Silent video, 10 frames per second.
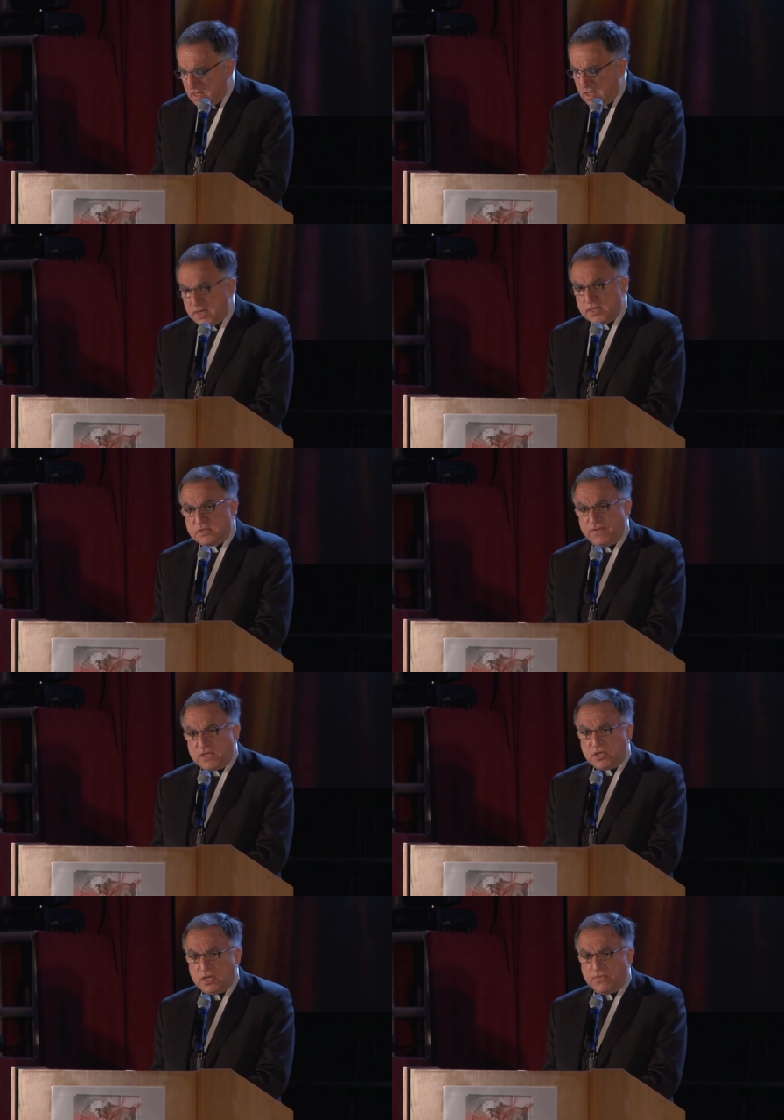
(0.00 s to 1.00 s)
In his
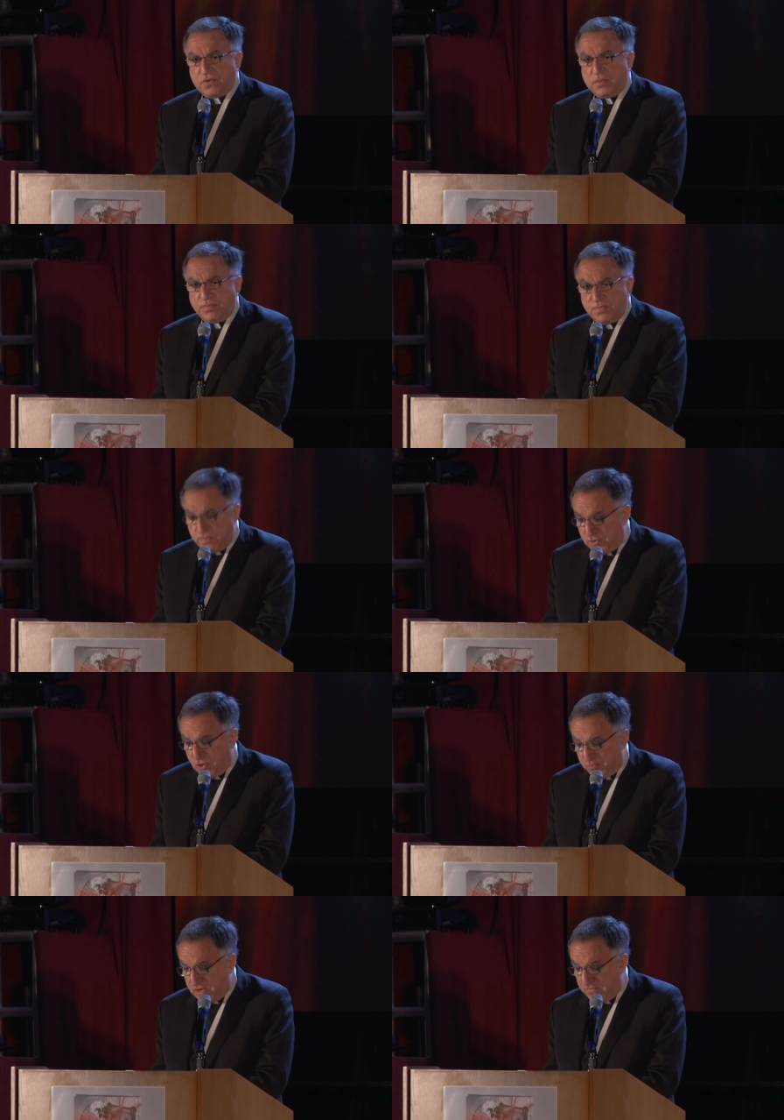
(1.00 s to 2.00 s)
vision for
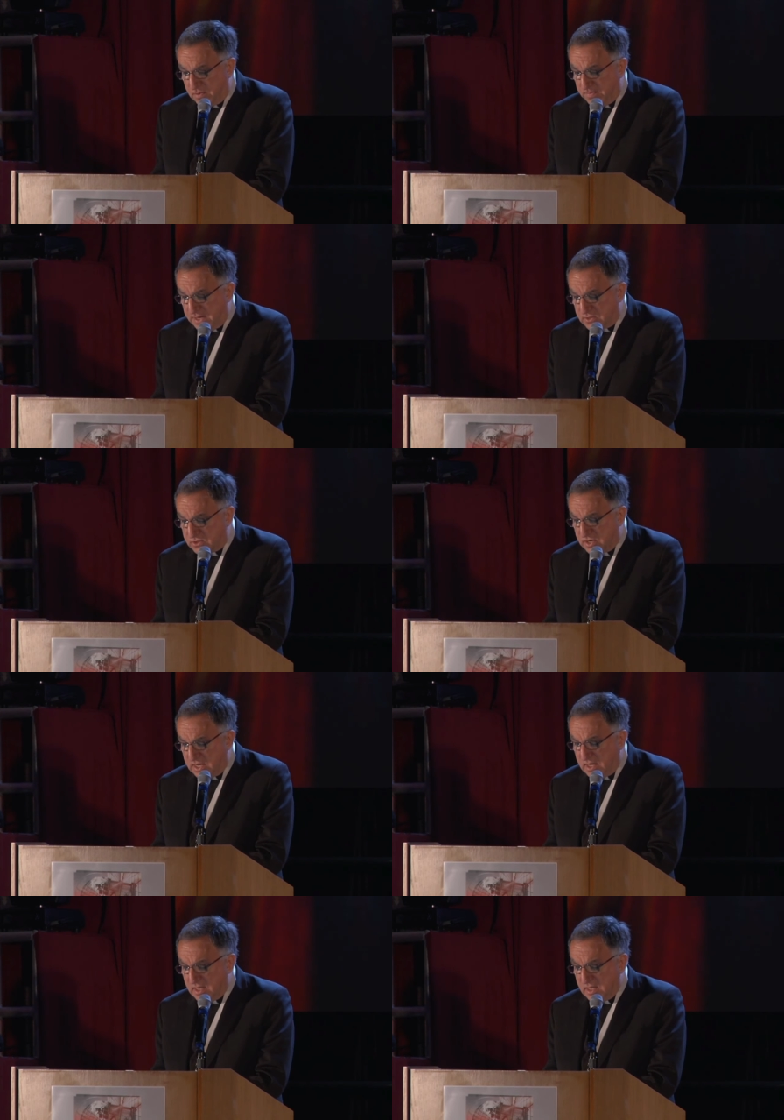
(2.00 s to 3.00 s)
blueprint for ministry,